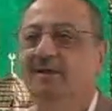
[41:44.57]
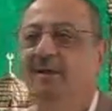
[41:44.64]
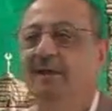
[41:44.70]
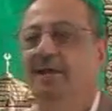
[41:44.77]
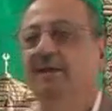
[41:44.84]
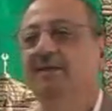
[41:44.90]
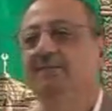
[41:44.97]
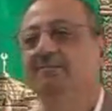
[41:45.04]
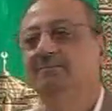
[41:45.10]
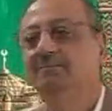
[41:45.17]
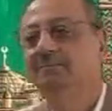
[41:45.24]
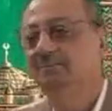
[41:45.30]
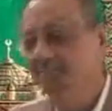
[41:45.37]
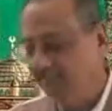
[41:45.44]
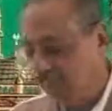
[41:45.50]
And
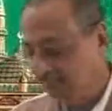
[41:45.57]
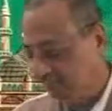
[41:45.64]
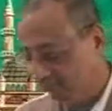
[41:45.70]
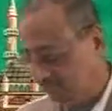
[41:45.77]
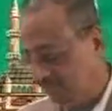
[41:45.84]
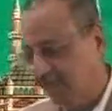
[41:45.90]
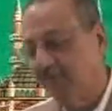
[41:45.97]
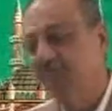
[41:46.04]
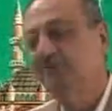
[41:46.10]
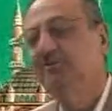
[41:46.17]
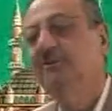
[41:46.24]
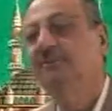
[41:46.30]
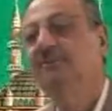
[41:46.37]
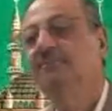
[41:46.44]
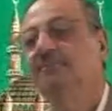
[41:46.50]
Sister
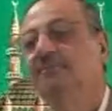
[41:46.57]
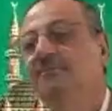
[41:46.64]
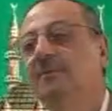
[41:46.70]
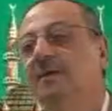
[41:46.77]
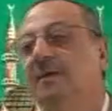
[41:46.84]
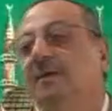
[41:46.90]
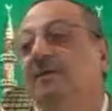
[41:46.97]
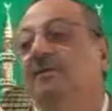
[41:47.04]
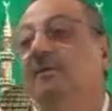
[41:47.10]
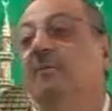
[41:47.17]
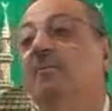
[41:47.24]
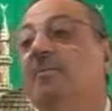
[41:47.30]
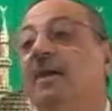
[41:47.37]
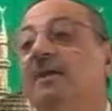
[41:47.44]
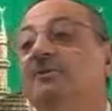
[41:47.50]
Nasreen, the
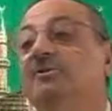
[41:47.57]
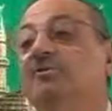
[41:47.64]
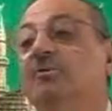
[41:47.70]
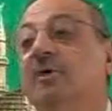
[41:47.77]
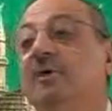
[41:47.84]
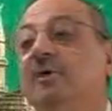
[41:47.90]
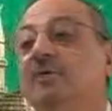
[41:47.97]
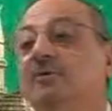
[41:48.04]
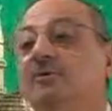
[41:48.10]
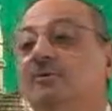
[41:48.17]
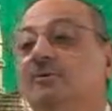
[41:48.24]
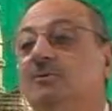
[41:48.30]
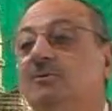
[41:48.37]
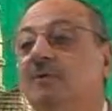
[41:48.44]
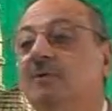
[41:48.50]
best way
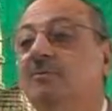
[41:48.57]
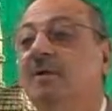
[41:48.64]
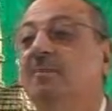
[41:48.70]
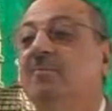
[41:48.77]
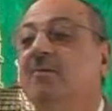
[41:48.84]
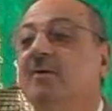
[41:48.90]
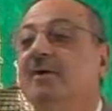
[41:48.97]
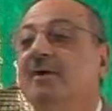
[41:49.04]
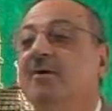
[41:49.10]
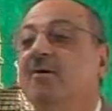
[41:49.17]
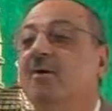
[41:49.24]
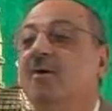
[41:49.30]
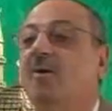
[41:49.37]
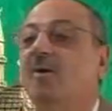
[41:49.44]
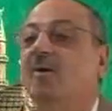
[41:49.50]
to remember it
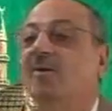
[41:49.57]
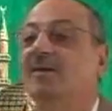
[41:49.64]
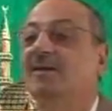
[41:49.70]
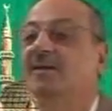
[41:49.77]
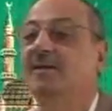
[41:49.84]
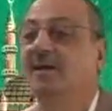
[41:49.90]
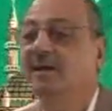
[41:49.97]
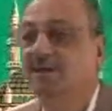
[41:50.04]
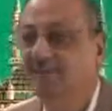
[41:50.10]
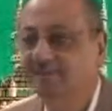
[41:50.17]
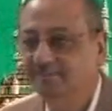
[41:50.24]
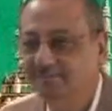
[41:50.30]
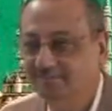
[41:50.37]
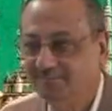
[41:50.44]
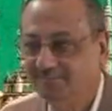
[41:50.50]
all the
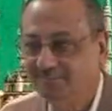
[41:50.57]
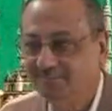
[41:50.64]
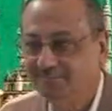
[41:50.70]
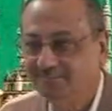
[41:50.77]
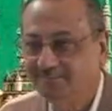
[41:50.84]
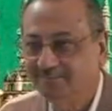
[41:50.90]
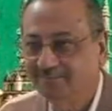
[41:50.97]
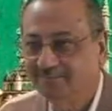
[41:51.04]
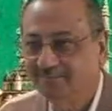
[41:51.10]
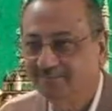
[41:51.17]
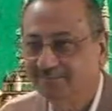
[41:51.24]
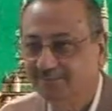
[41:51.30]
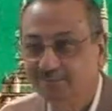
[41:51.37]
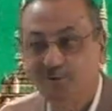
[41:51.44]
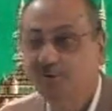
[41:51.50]
time,
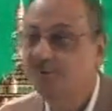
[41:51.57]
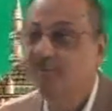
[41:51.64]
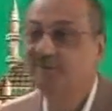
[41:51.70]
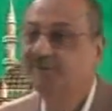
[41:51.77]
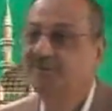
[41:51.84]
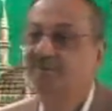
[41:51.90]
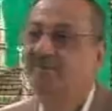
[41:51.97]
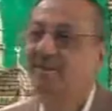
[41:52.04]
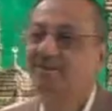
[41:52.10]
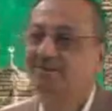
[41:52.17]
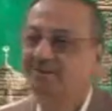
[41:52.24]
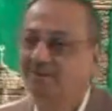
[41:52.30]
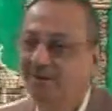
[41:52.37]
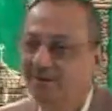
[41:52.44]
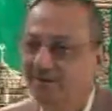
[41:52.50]
you know what is the best
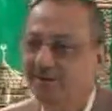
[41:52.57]
way?